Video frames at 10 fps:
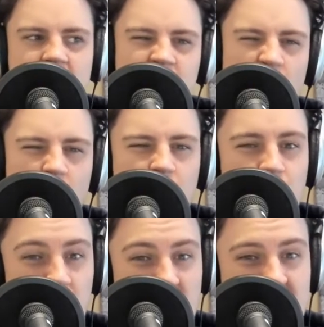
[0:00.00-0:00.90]
not
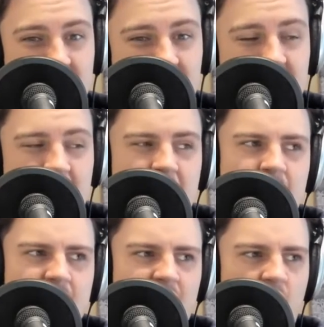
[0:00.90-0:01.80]
great.
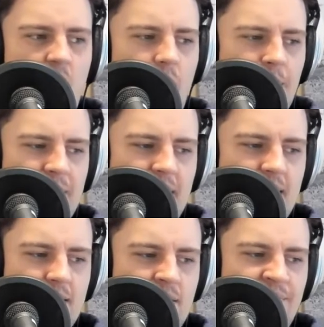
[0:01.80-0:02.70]
So
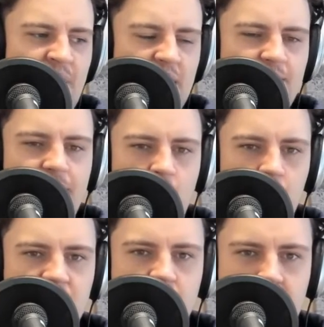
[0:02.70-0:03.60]
the villain
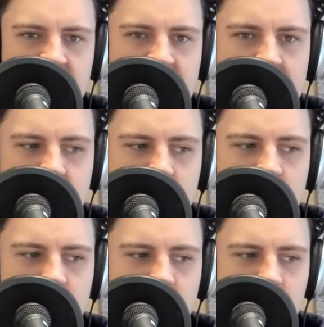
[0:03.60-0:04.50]
films, for me,
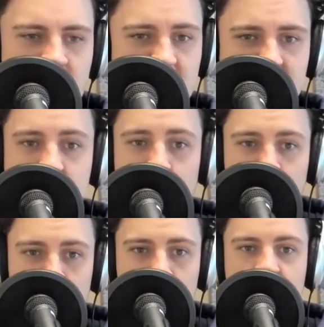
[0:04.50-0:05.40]
this is a
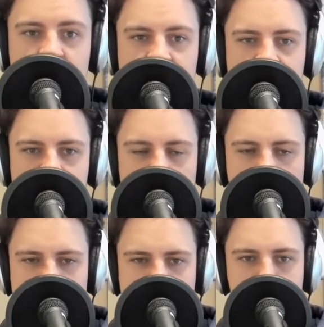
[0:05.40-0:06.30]
good
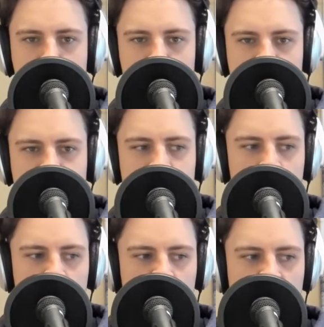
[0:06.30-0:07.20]
starting point
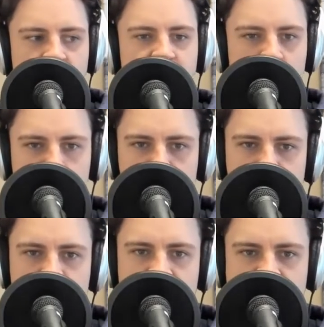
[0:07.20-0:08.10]
for the future
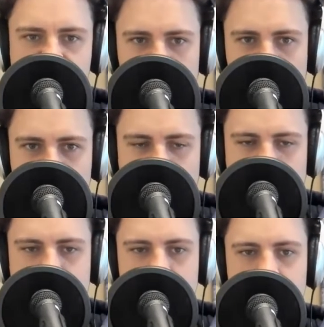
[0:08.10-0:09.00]
of this
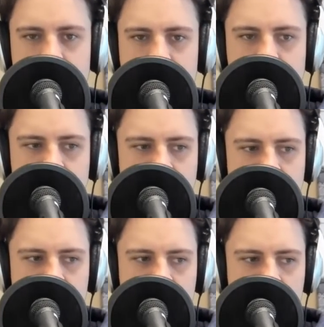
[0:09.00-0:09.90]
genre,
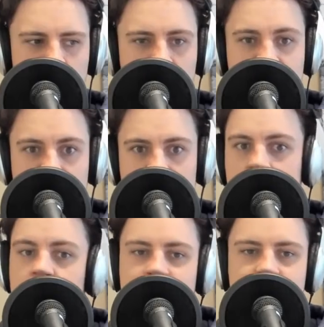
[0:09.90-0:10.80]
for
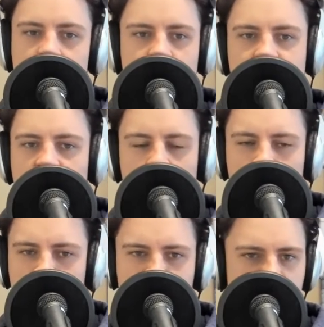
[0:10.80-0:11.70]
villain
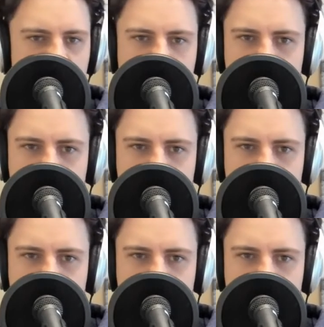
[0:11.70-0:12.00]
films.